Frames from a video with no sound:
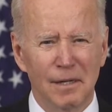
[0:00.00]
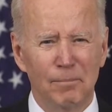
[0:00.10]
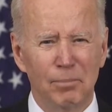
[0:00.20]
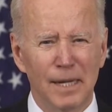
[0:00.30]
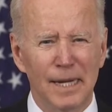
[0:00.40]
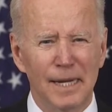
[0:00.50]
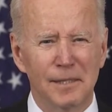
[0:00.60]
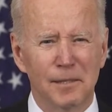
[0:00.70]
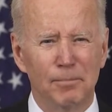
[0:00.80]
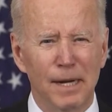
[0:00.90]
A plan
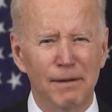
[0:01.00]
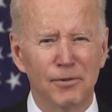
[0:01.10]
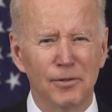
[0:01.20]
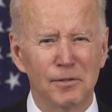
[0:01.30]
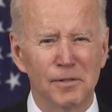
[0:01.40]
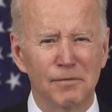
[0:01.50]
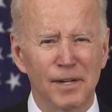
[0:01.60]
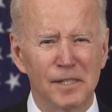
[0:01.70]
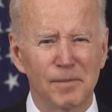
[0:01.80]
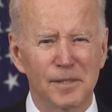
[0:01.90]
to pay for those
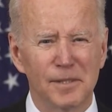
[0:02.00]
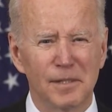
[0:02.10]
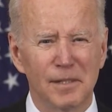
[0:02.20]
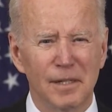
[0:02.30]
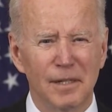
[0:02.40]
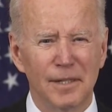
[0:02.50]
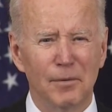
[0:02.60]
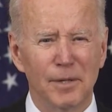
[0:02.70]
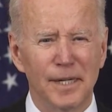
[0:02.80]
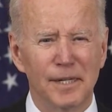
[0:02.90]
investments that
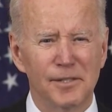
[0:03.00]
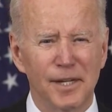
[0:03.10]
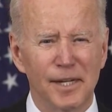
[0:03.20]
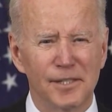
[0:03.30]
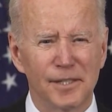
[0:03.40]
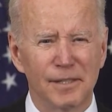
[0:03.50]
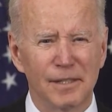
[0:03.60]
we need as a nation.